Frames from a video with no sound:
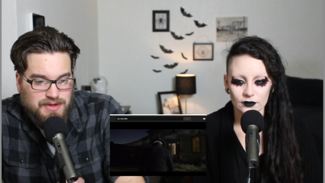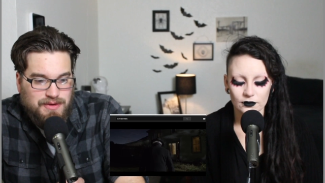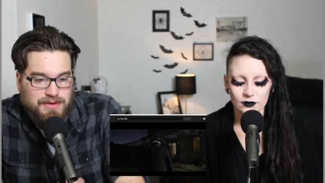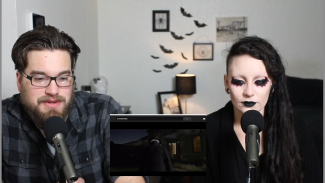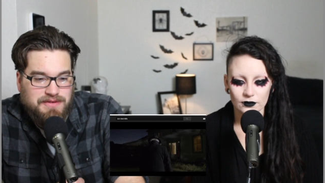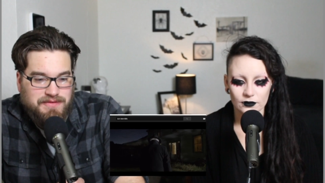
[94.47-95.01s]

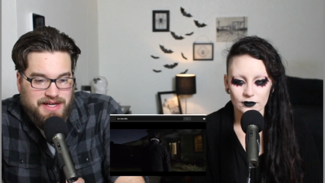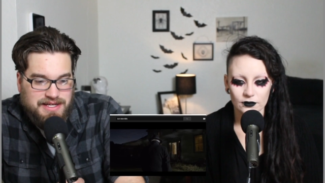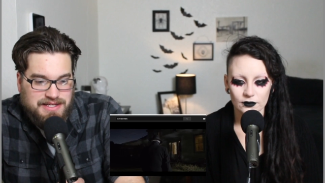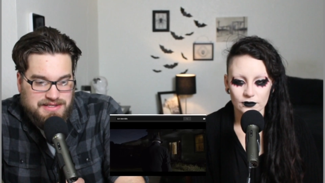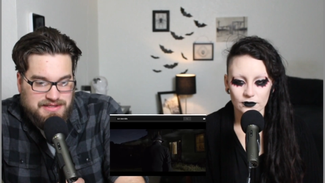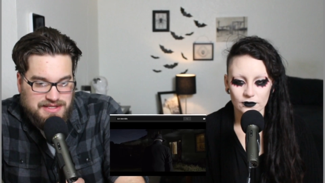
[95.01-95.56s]
Speaker 1: wonder if it
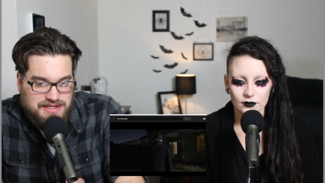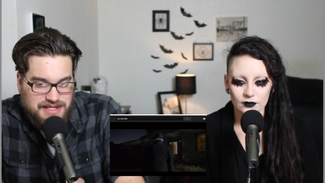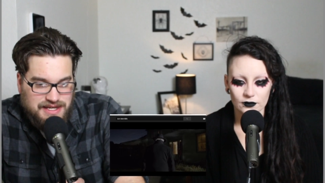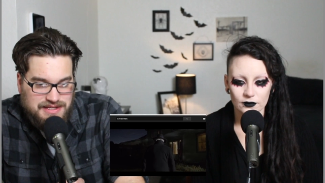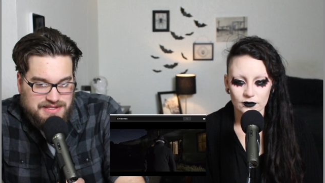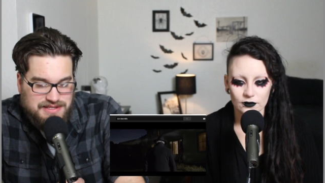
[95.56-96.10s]
has the
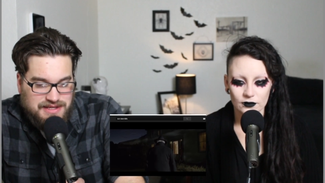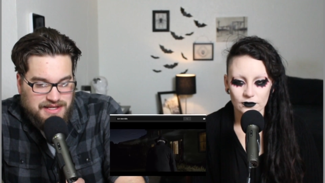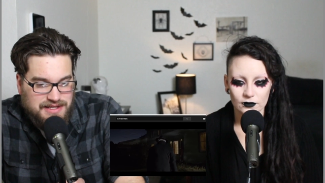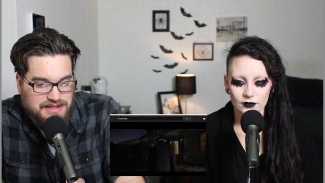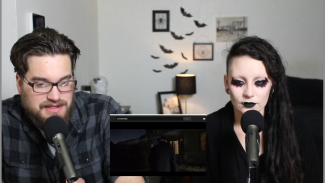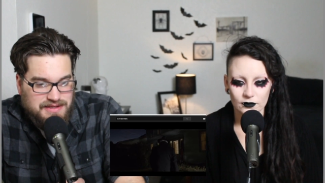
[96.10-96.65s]
skits
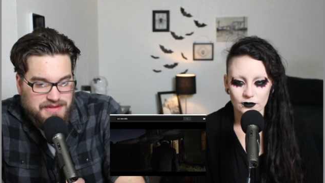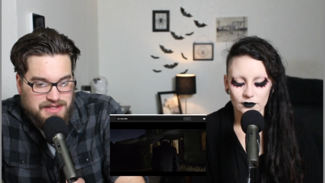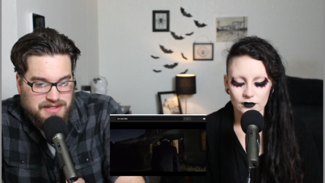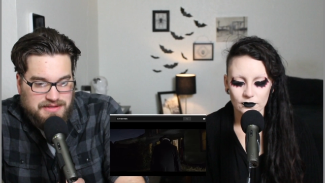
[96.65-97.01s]
like the other one.